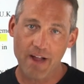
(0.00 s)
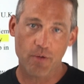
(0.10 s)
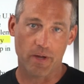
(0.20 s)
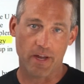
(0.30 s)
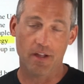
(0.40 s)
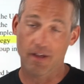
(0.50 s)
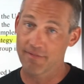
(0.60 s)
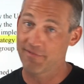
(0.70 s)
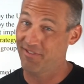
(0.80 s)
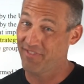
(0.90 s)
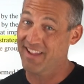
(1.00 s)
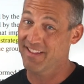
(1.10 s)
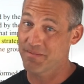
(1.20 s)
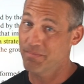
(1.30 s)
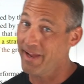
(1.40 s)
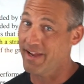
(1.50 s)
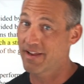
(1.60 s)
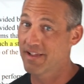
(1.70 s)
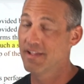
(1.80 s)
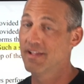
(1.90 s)
equity of the failing
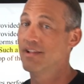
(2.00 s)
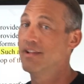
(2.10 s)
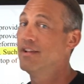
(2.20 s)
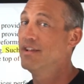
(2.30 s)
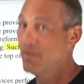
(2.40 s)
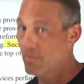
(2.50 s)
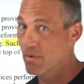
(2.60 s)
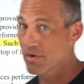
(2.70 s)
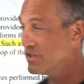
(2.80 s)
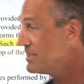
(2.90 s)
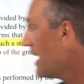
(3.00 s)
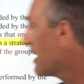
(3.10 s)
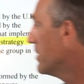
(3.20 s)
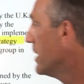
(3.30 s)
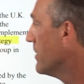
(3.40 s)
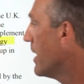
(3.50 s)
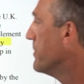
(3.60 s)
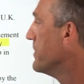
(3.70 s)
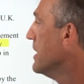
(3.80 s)
bank. Worthless equity, right?